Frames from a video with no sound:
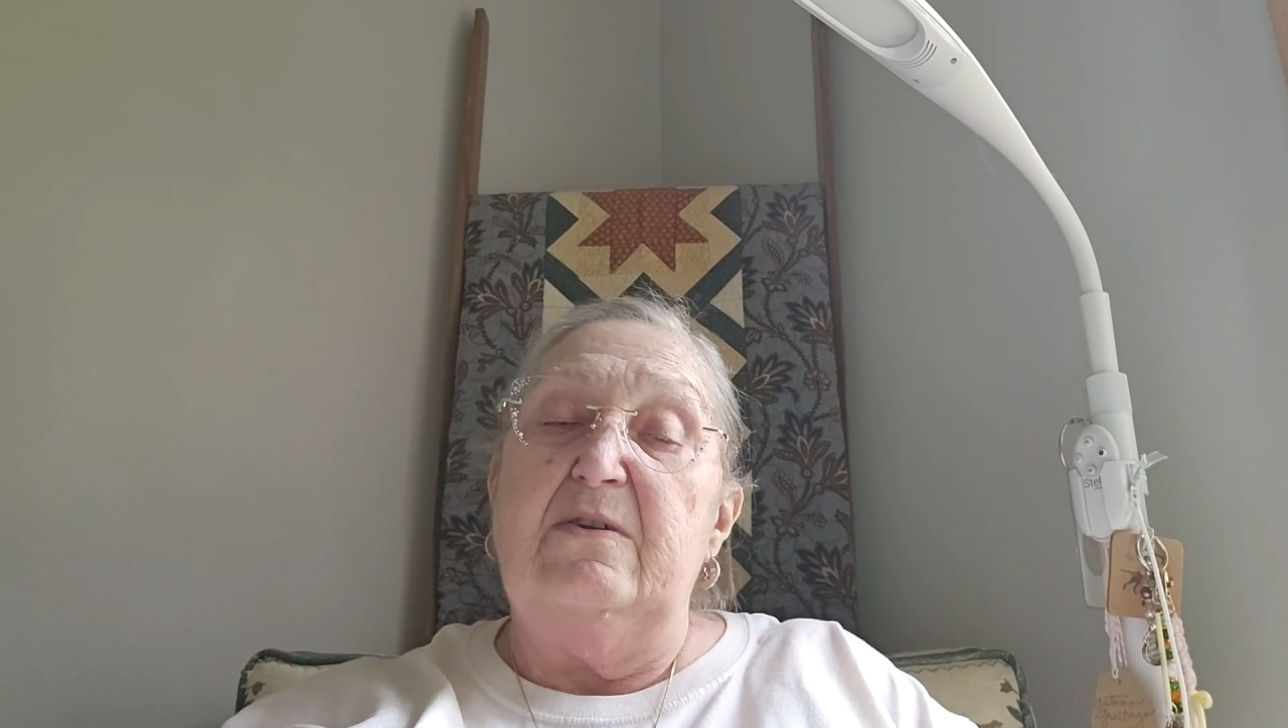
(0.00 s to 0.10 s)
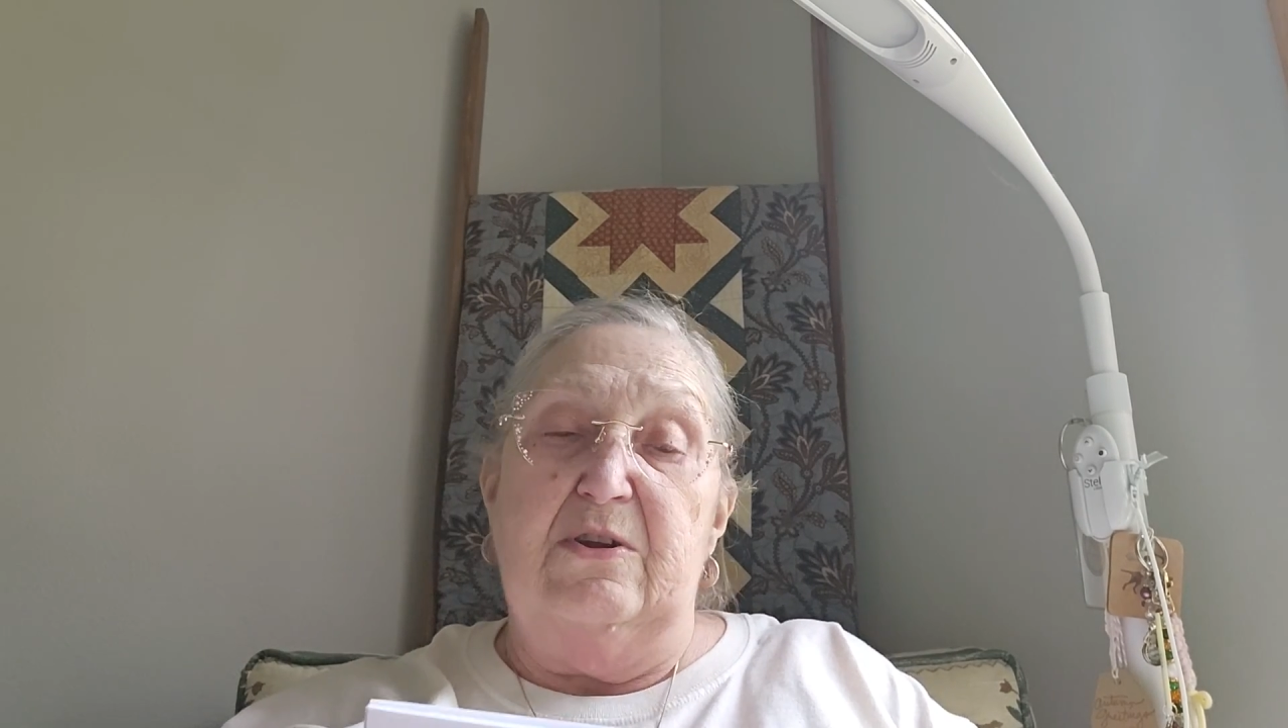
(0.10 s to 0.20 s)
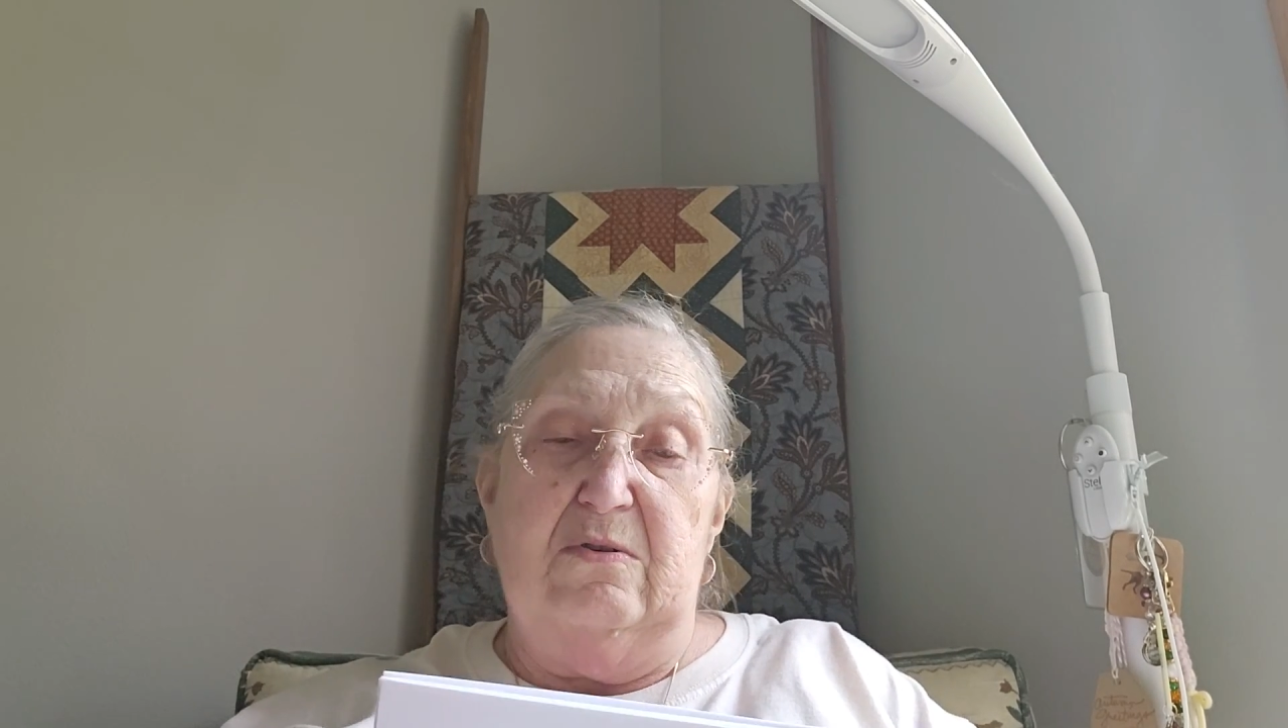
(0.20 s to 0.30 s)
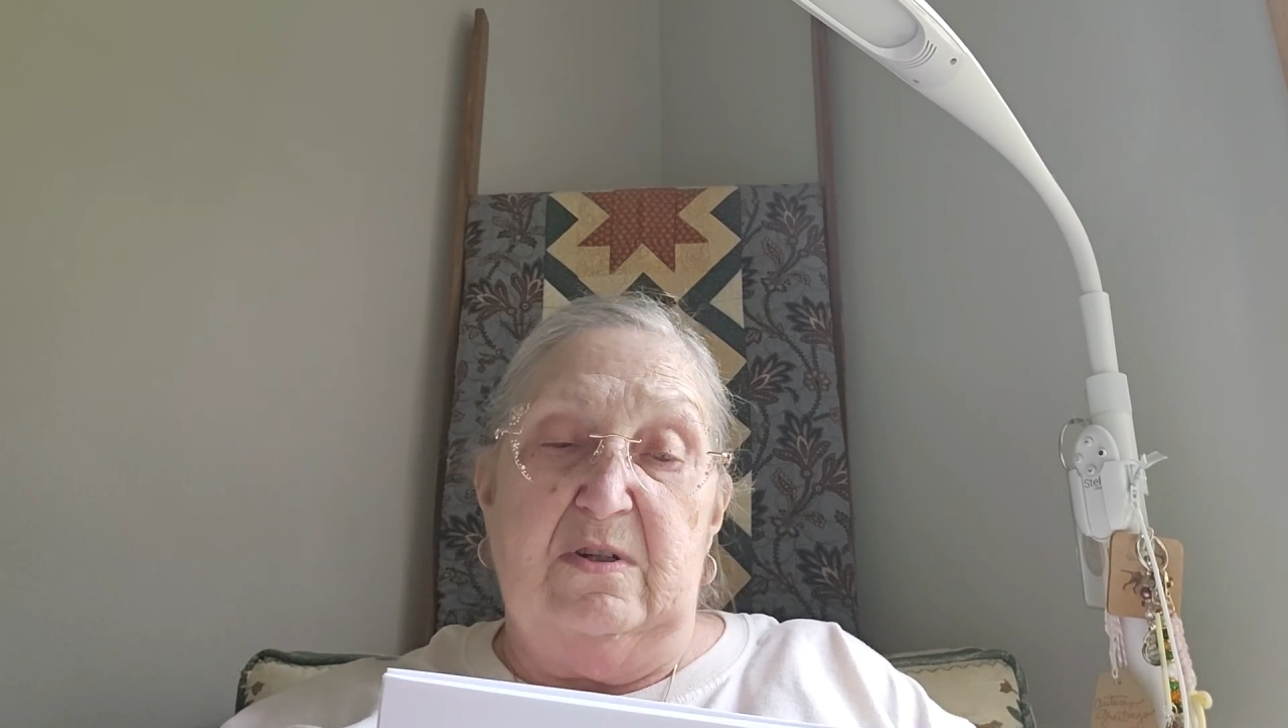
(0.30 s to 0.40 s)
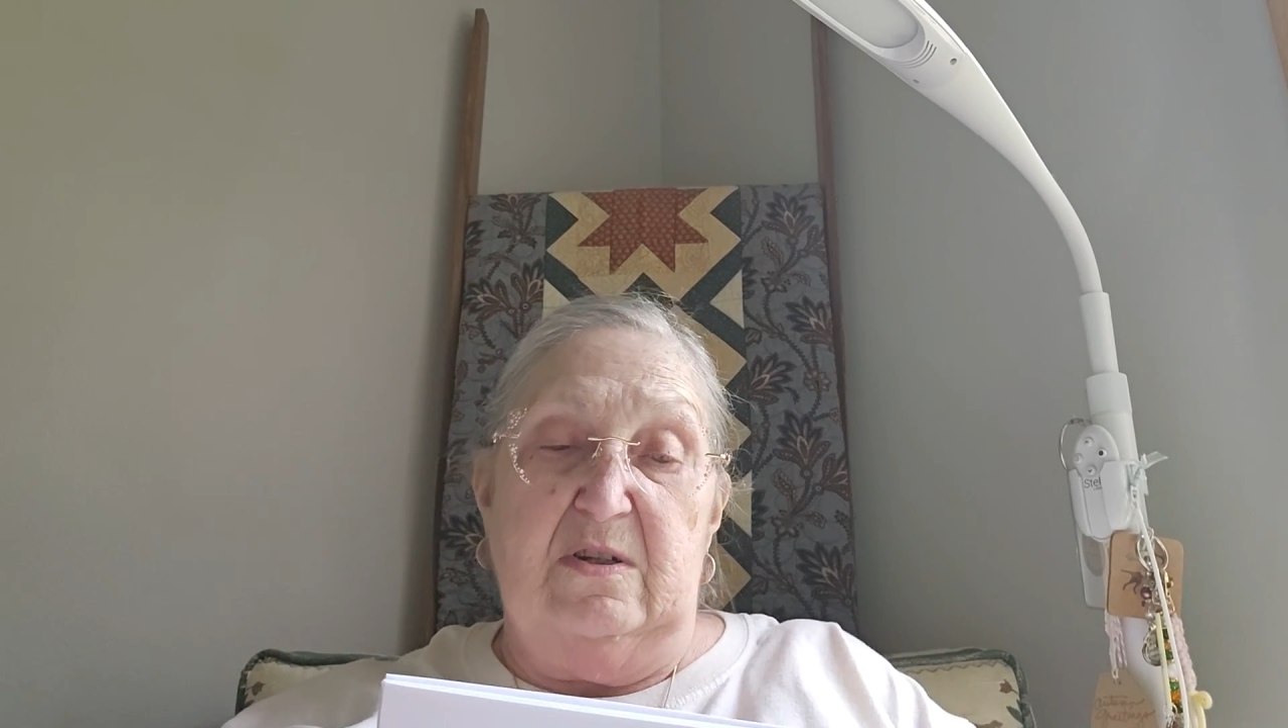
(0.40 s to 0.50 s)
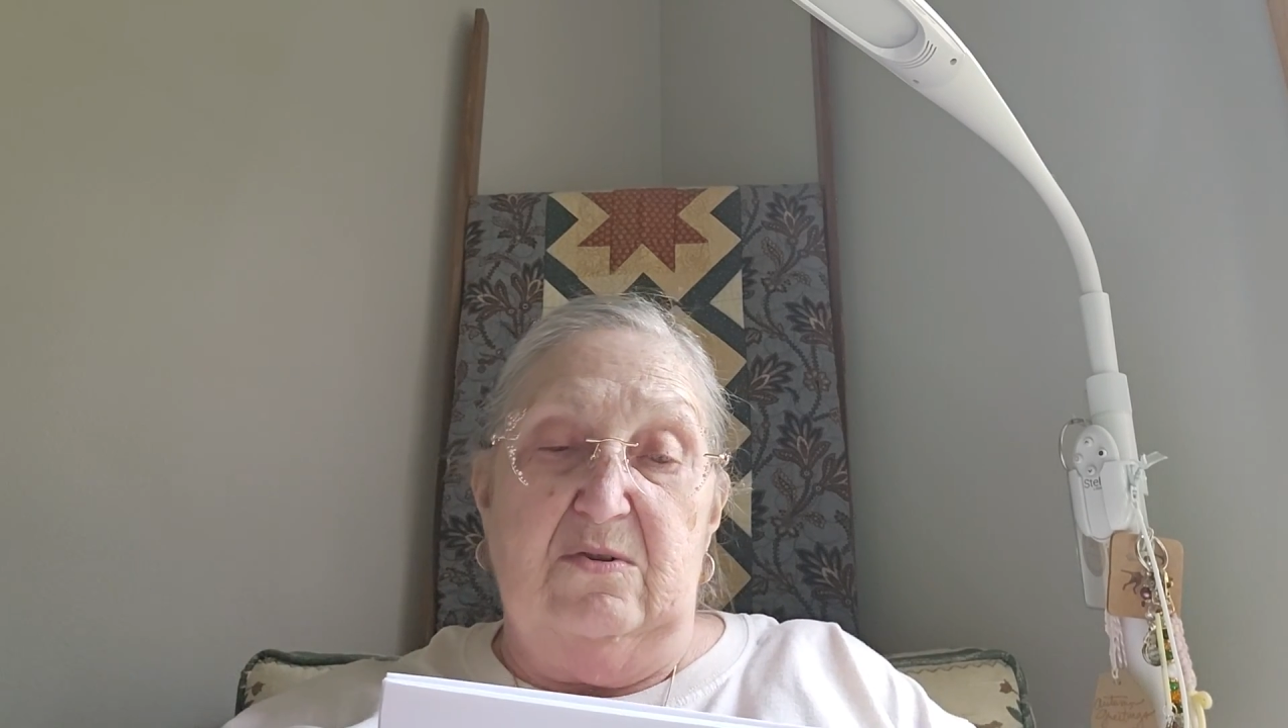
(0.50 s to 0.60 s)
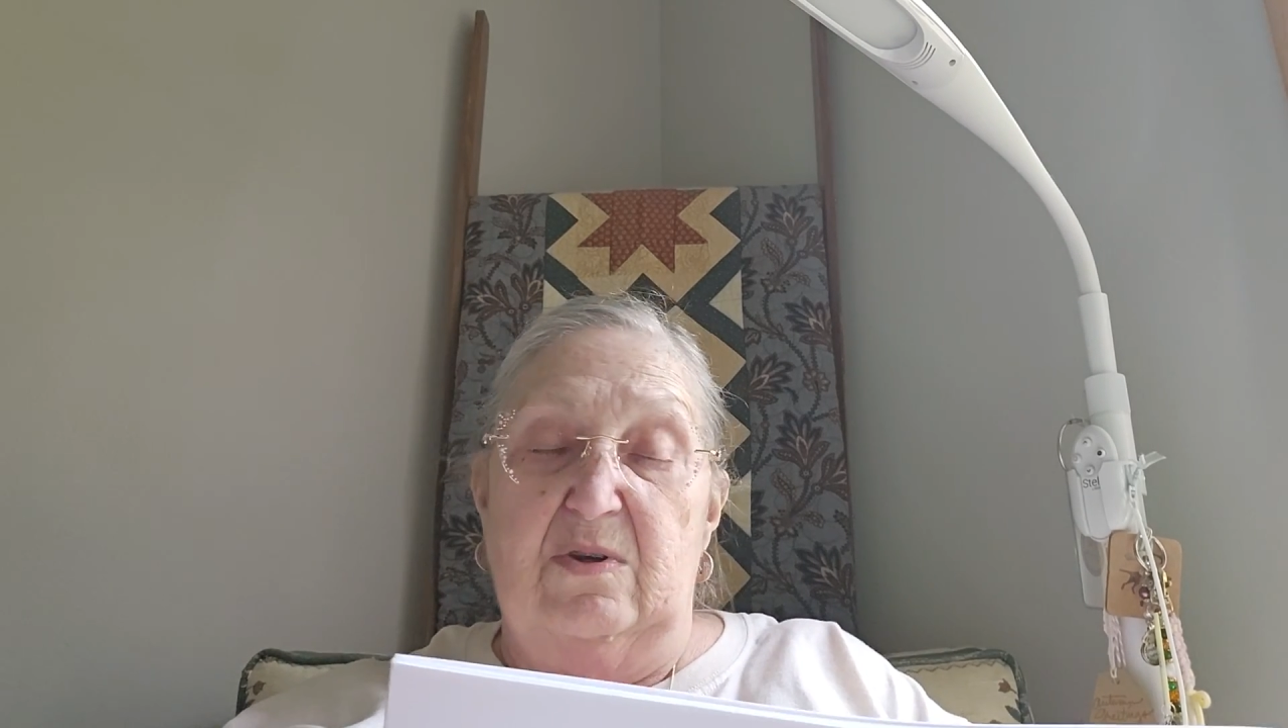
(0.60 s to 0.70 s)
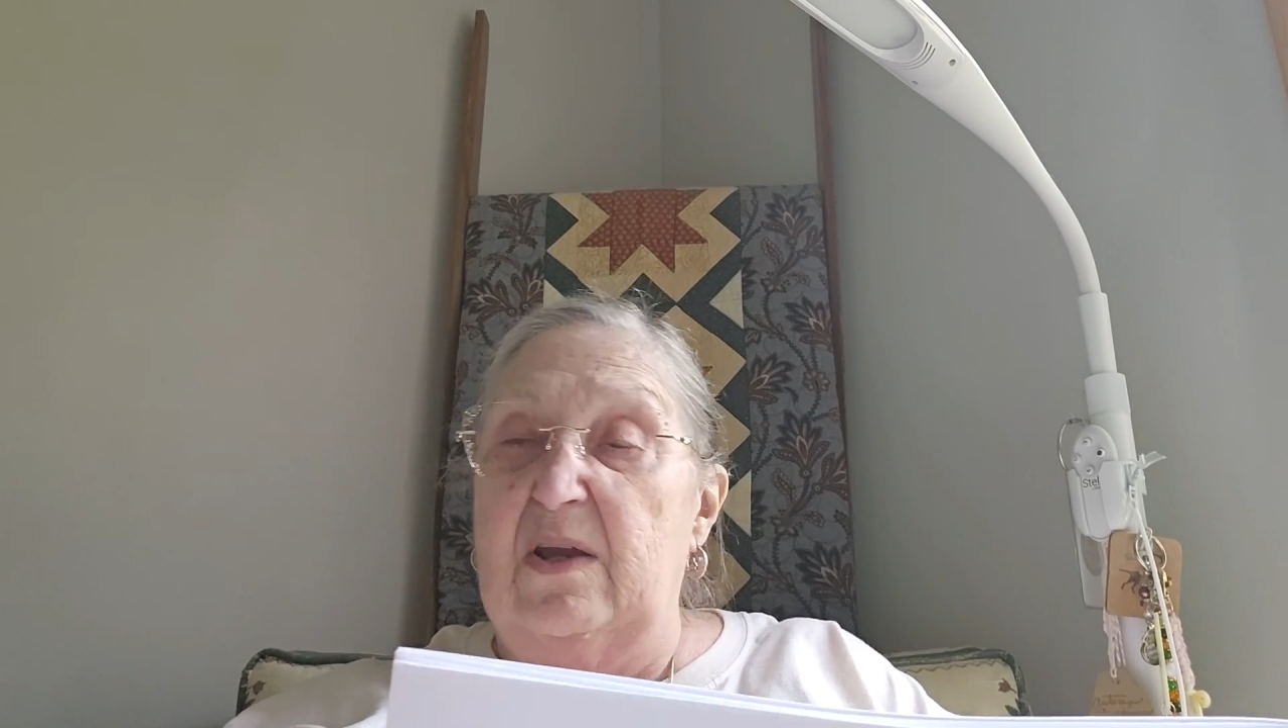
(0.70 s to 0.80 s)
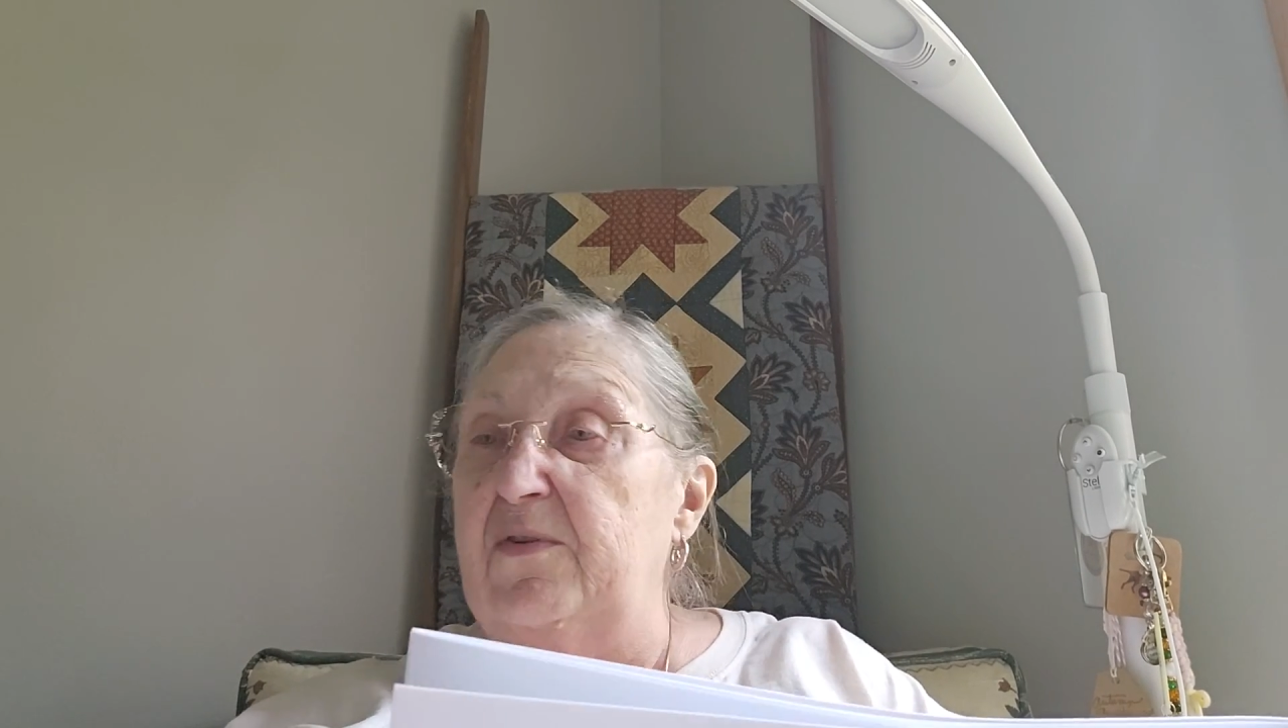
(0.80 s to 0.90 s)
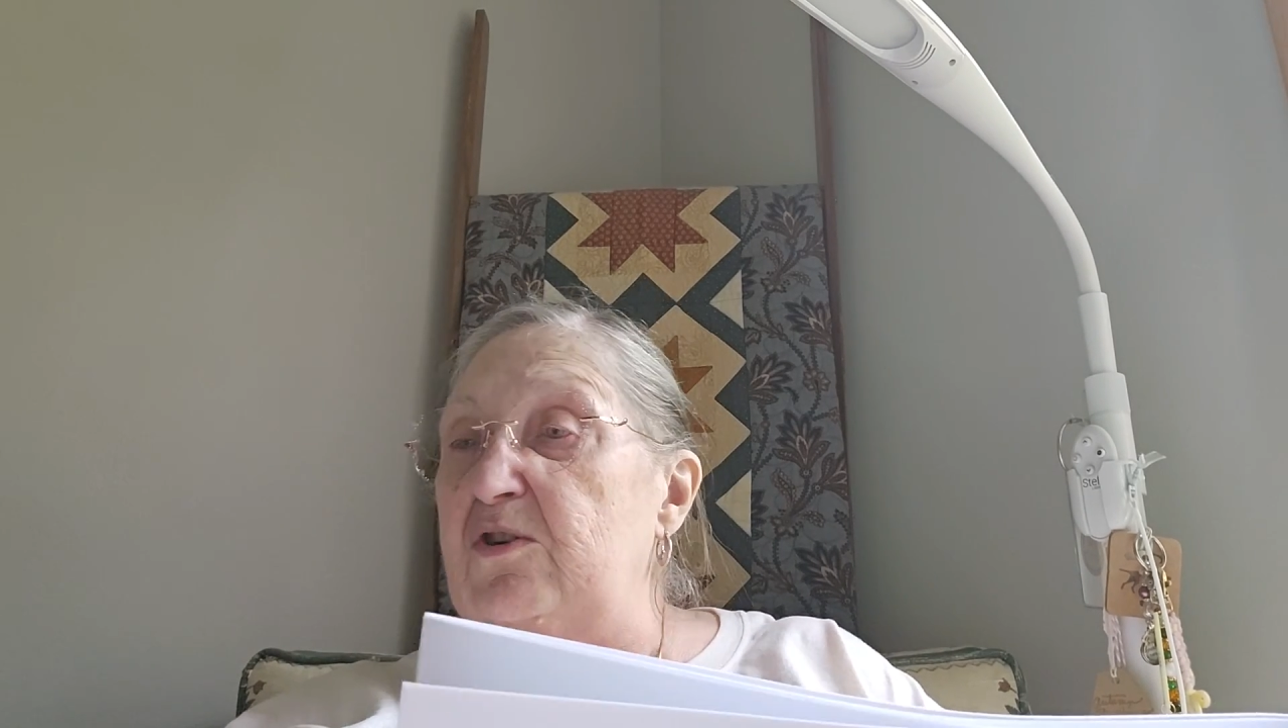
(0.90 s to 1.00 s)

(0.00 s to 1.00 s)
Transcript: use to give it a